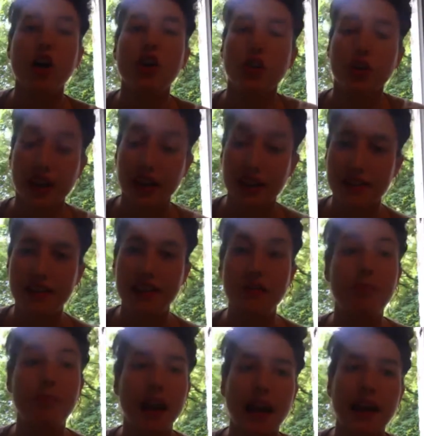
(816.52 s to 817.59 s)
you can still
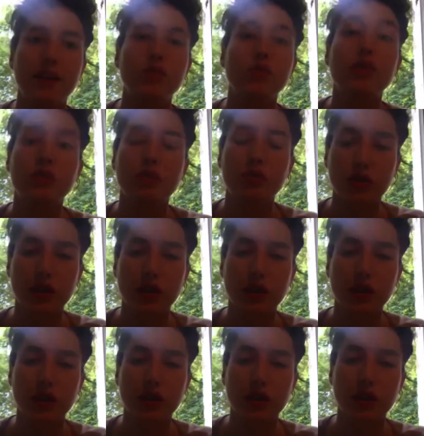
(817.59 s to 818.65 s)
play to keep
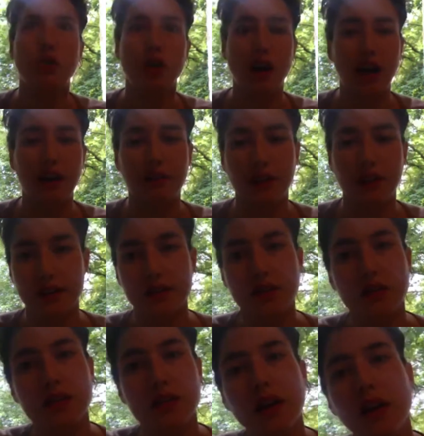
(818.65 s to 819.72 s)
also the
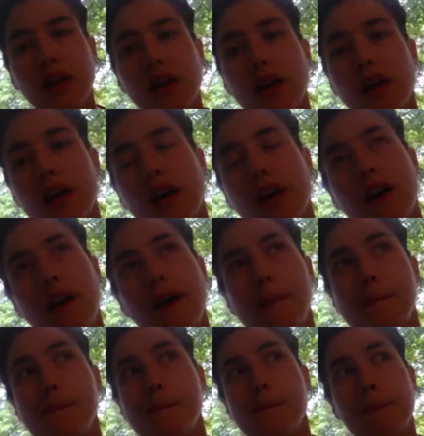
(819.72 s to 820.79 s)
aliveness.
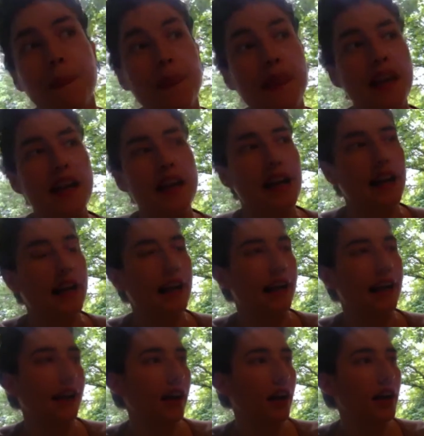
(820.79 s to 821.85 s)
um
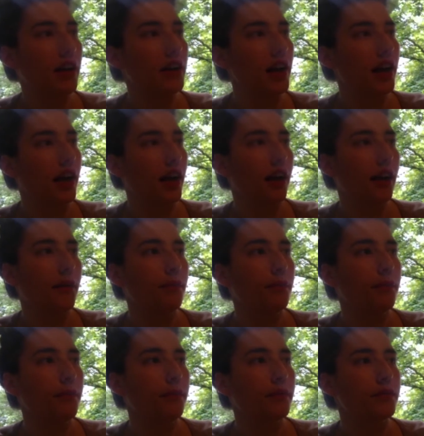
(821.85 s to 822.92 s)

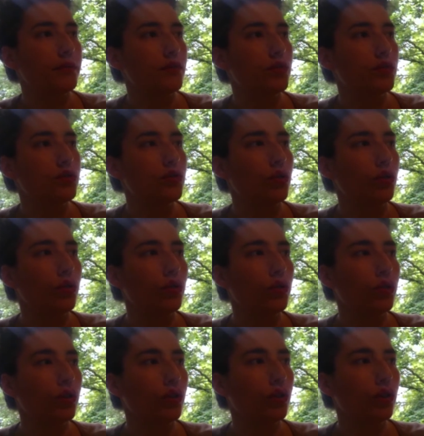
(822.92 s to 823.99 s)
and
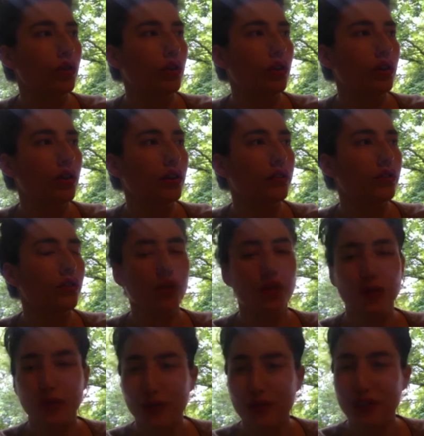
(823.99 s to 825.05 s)
so
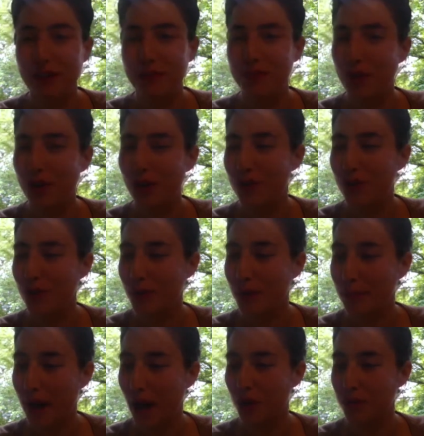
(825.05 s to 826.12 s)
you keep the
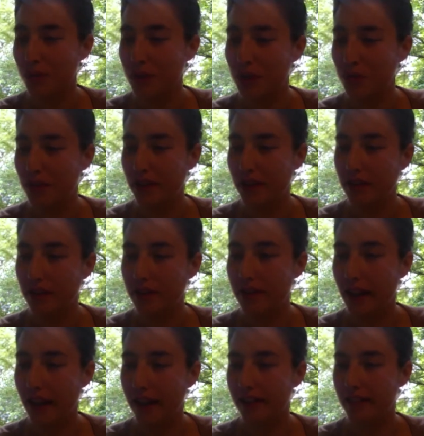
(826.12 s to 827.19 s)
rebound between
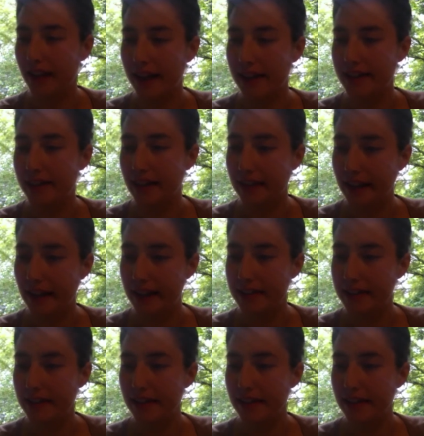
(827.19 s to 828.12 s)
the text and dance.